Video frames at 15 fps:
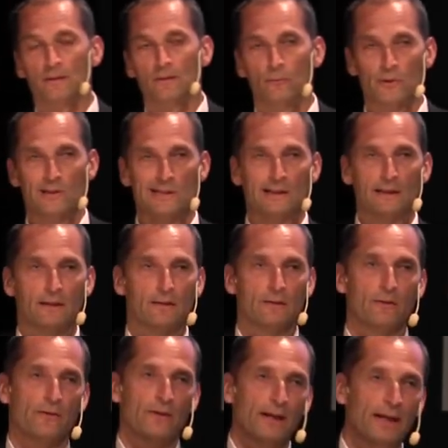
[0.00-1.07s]

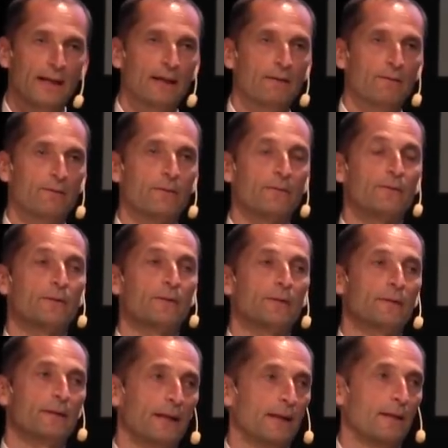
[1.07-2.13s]
recyclers have
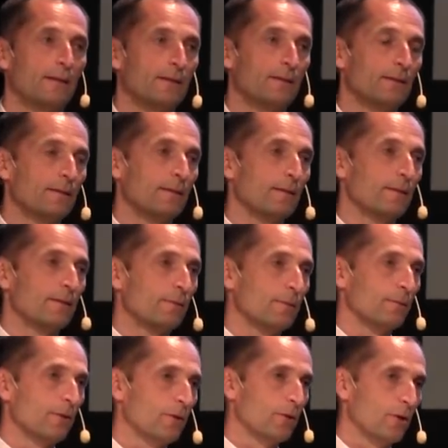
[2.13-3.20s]
then
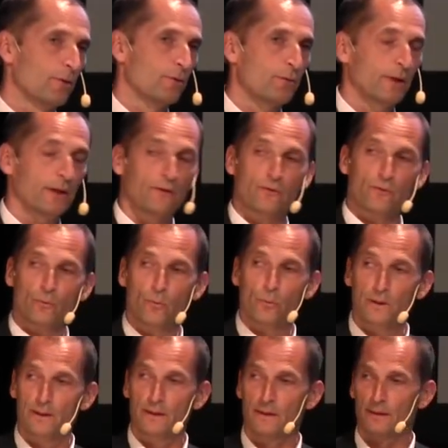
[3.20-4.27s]
contracts
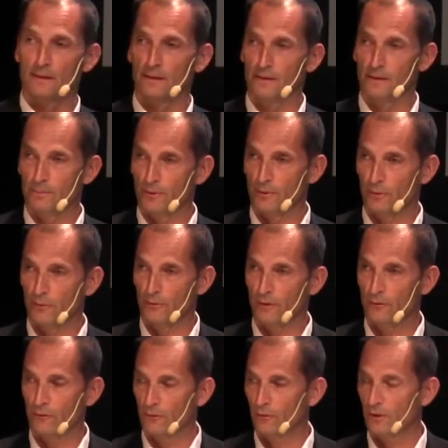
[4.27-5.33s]
with the producer
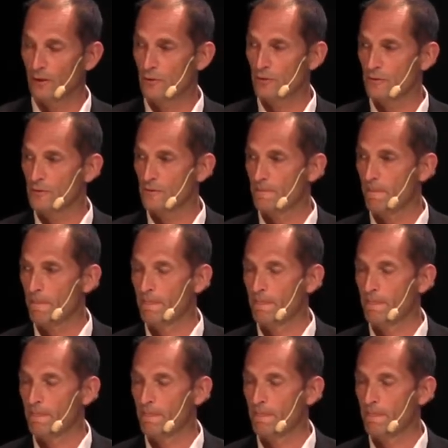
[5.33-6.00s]
associations.